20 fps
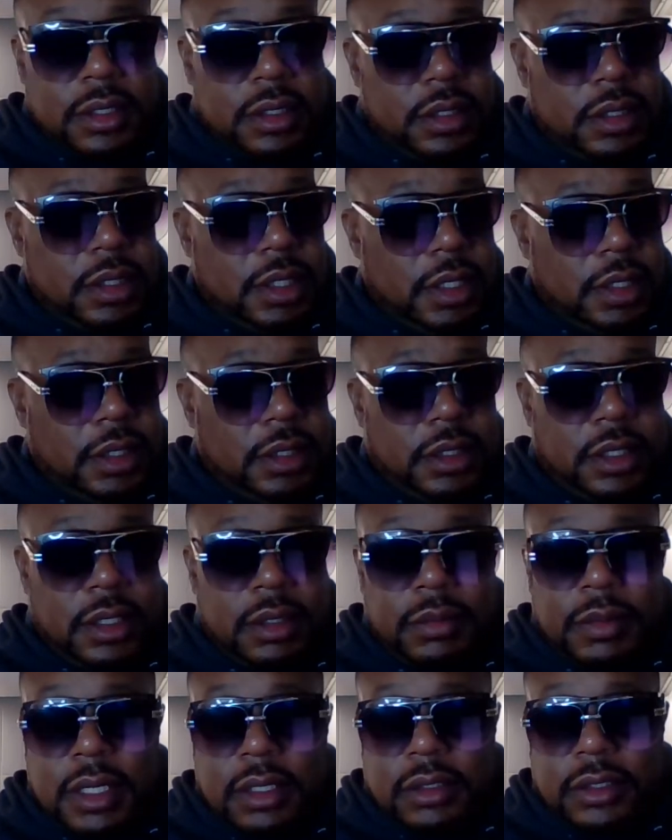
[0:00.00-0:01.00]
that the
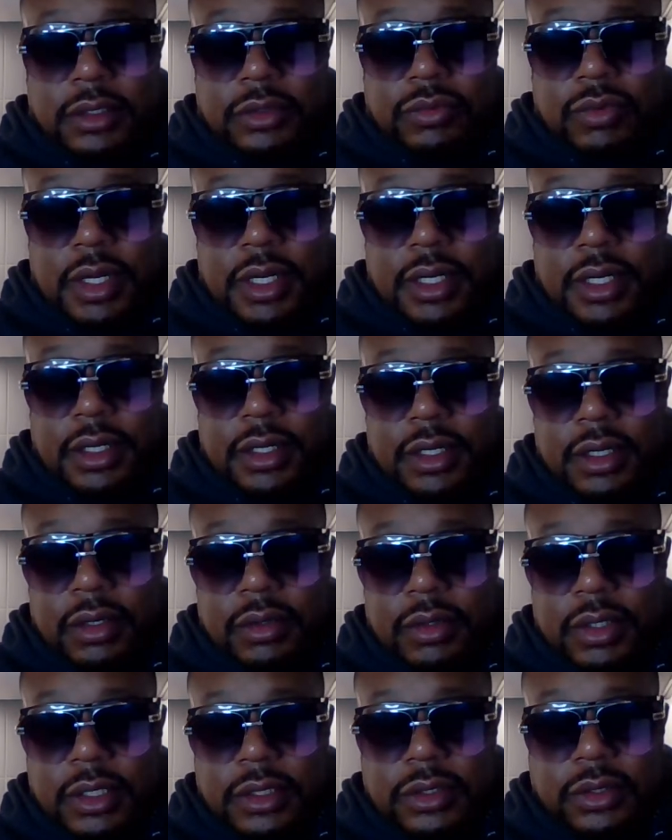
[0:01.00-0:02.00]
thumbnail is ready to go.
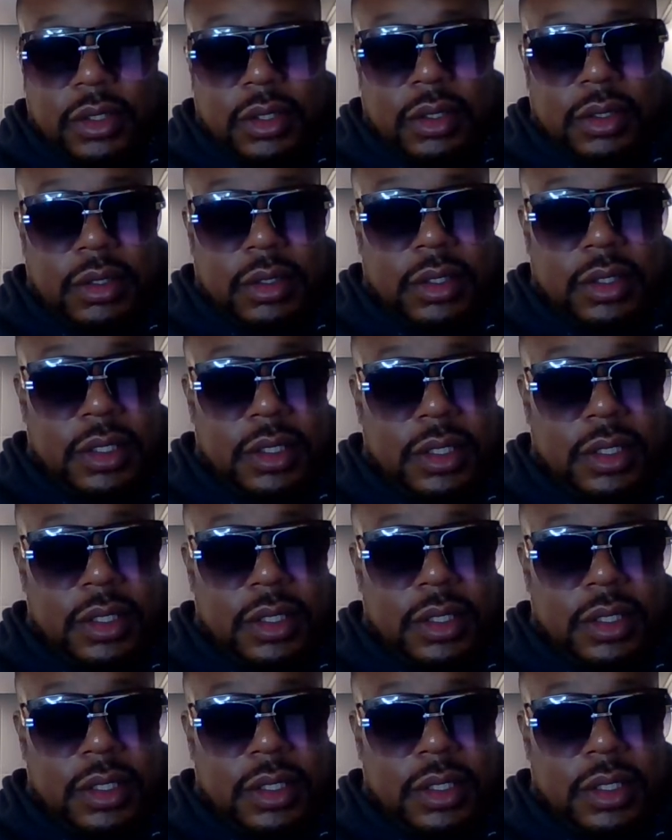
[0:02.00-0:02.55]
That's all.